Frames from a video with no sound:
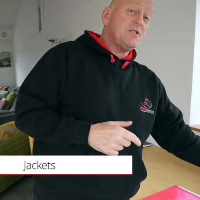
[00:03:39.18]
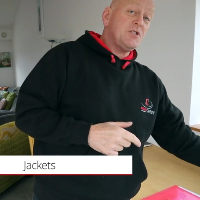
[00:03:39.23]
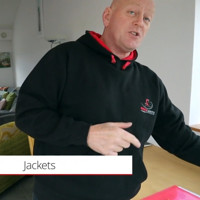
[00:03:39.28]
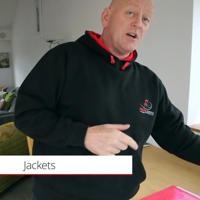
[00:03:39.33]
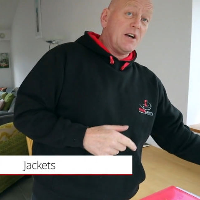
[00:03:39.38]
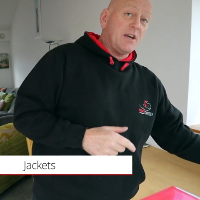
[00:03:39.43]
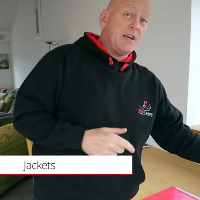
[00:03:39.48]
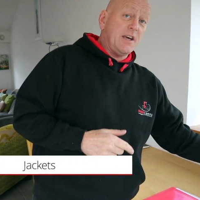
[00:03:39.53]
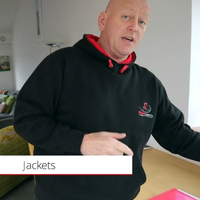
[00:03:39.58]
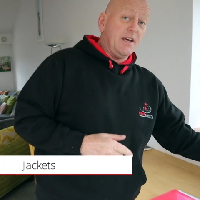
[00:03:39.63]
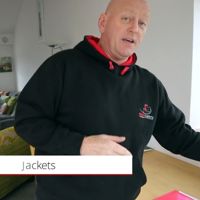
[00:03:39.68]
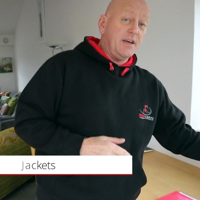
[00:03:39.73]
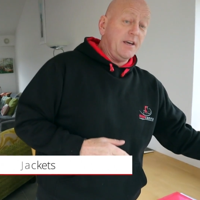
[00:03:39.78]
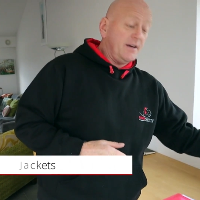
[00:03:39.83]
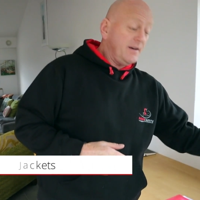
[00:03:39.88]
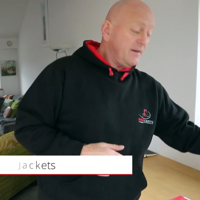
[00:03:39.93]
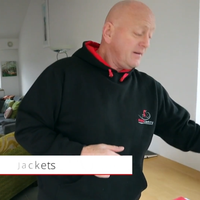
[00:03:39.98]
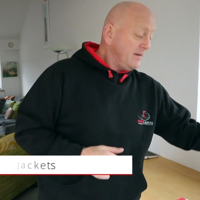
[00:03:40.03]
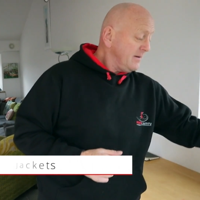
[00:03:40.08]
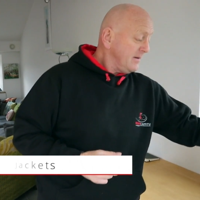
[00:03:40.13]
jacket
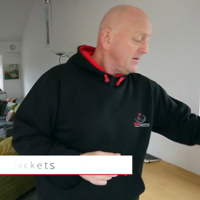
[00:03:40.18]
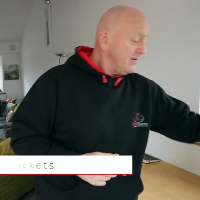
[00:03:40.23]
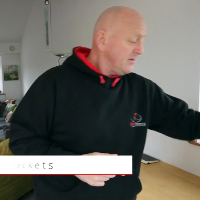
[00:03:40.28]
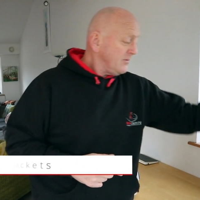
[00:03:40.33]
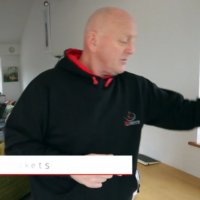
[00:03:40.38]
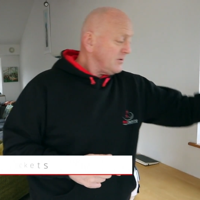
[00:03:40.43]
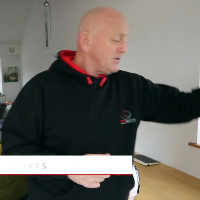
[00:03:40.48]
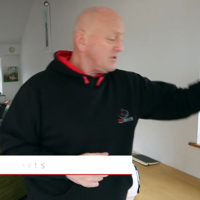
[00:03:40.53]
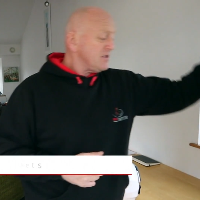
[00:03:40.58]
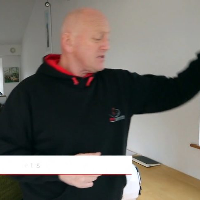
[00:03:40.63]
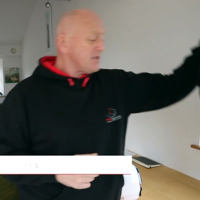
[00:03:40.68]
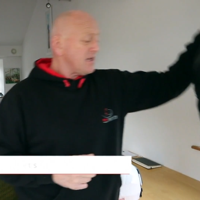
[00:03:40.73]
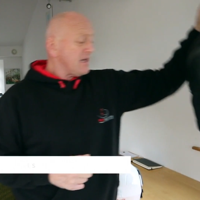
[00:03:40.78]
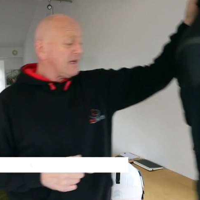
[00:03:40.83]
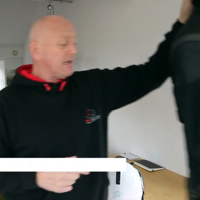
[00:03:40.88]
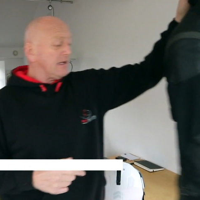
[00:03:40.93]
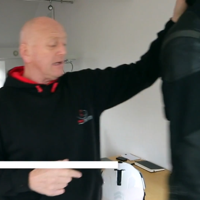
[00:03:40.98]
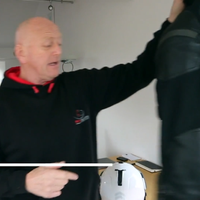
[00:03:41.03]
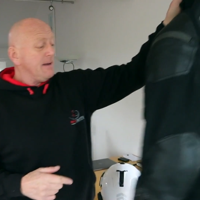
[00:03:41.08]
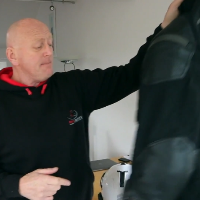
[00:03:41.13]
here, which is a
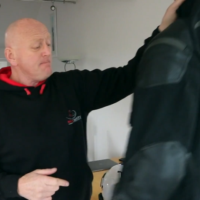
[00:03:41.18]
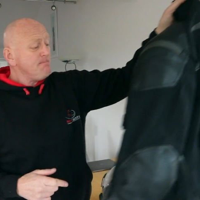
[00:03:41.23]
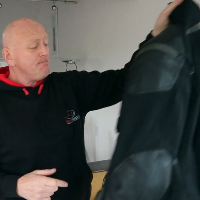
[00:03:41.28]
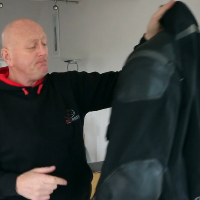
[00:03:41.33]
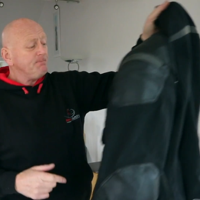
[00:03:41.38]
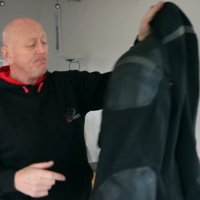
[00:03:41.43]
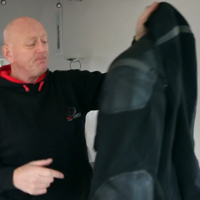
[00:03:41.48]
Klim.